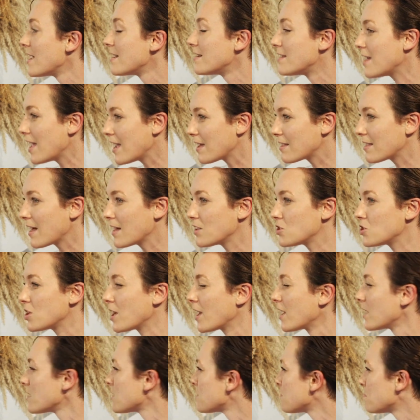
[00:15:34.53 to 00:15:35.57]
take that
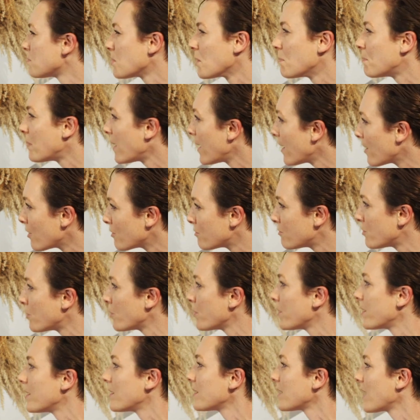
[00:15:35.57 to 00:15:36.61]
chance, prepare
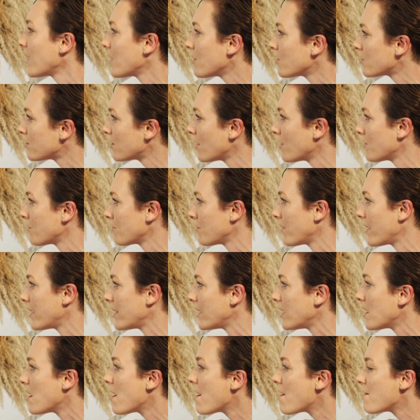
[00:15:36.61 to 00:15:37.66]
for it, get yourself
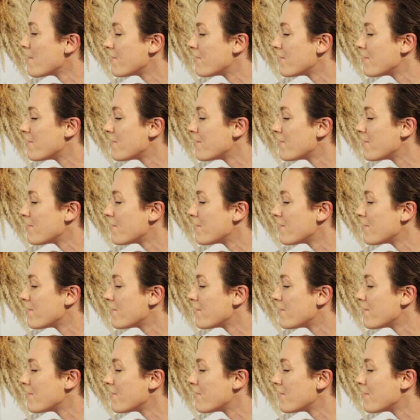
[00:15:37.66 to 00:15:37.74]
ready,